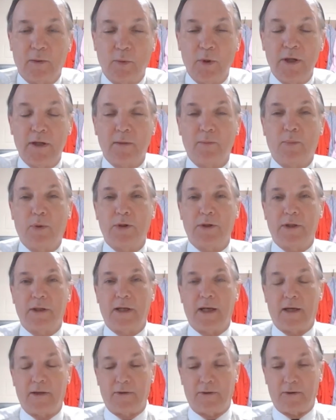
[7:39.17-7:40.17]
that we can put
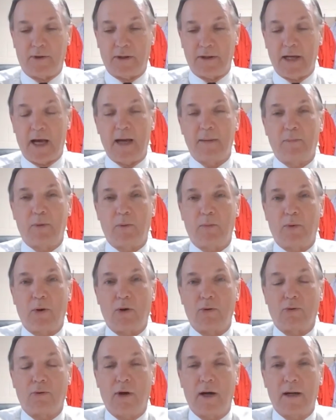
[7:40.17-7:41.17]
together a diaper
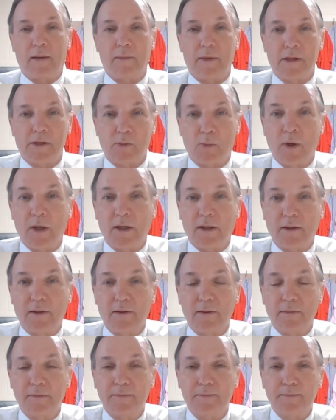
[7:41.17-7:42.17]
program as
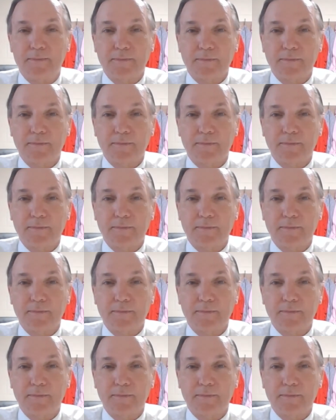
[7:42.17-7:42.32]
well.